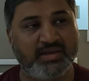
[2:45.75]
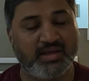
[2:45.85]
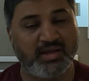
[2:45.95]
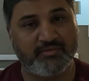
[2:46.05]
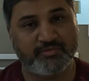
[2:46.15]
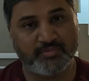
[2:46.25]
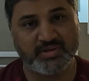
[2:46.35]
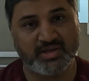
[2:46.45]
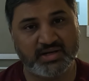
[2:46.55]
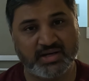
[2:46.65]
uh, from
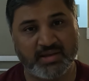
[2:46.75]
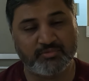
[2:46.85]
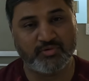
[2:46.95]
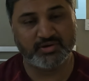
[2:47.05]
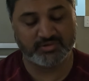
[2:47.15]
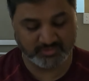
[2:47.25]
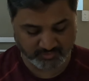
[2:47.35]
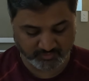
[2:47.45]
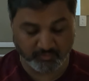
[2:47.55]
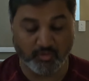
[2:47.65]
here I'm going to
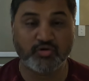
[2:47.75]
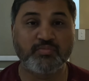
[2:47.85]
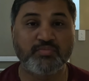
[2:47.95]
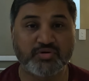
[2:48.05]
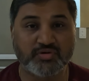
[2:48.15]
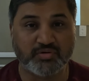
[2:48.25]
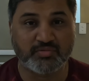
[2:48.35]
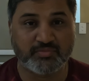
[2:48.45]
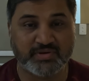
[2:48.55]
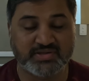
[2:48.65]

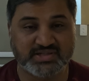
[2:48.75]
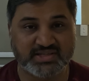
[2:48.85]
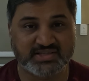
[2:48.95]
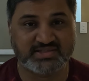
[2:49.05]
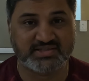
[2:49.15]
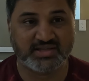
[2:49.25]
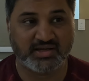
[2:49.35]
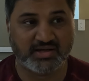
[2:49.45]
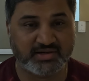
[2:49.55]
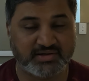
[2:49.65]
Warumungu which is a
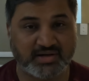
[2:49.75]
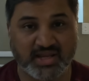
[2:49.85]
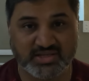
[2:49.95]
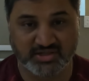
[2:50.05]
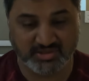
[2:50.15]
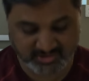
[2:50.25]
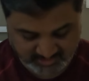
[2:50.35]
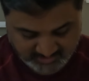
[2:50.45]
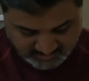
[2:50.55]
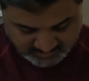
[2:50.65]
uh, Tri
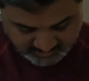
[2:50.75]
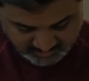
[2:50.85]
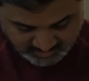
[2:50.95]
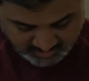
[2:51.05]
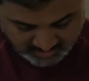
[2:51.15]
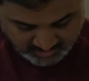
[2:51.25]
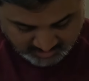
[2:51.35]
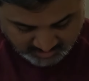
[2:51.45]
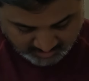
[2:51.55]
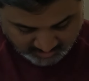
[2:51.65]
Junction.
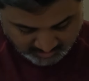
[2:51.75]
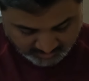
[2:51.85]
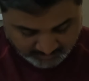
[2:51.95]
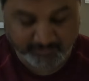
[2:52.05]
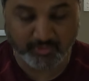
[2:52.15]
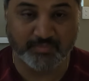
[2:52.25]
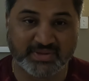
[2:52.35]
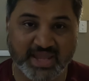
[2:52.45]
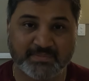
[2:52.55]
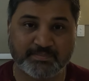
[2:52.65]
Uh, from
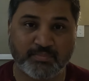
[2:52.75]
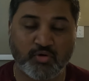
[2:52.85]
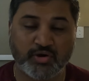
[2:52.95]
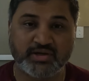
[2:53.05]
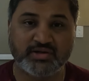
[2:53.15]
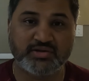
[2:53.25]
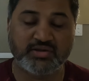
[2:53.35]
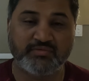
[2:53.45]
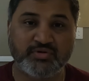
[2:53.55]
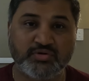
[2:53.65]
that point
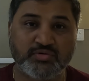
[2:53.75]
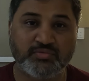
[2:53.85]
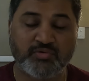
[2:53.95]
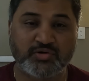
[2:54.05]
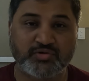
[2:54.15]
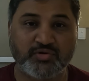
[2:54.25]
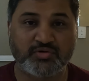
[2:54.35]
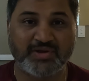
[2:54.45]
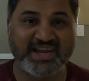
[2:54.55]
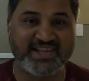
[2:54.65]
if you want to go
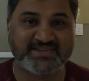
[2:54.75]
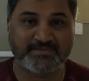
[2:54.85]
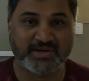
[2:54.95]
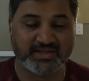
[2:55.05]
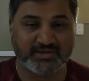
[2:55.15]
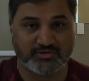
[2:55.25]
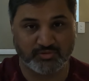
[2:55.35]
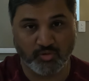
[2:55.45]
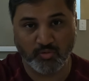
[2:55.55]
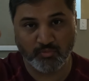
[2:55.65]
to Alice Spring you
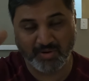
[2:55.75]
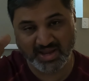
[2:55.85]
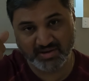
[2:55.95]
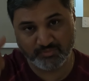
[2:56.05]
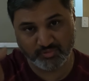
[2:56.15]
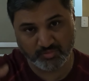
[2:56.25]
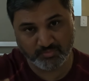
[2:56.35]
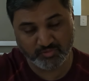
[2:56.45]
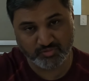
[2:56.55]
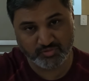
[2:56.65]
go via
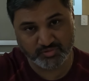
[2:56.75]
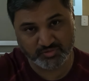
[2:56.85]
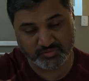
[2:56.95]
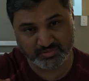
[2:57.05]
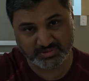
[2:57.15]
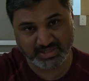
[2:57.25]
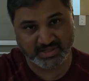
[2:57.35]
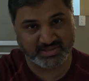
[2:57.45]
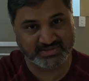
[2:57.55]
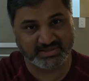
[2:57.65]
Warumungu to
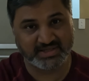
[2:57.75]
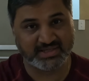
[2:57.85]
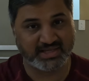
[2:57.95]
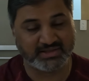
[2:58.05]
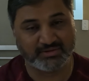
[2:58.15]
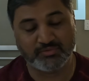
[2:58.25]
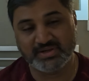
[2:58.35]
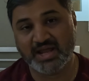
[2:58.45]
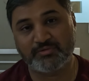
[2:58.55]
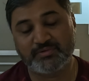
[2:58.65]
Tennants Creek and go
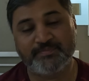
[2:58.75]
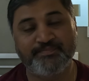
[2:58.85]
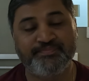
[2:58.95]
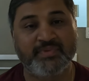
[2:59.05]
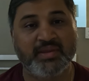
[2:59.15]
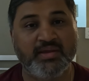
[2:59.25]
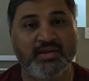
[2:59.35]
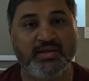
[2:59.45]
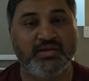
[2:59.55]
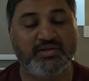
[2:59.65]
down.
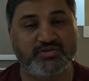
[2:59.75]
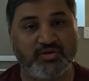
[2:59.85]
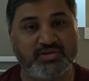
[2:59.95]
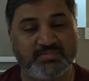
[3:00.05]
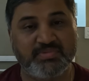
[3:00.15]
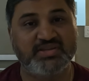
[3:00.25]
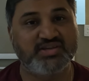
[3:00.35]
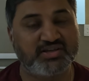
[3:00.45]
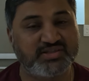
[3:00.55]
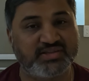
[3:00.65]
So it's a big
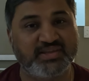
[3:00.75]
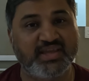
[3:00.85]
junction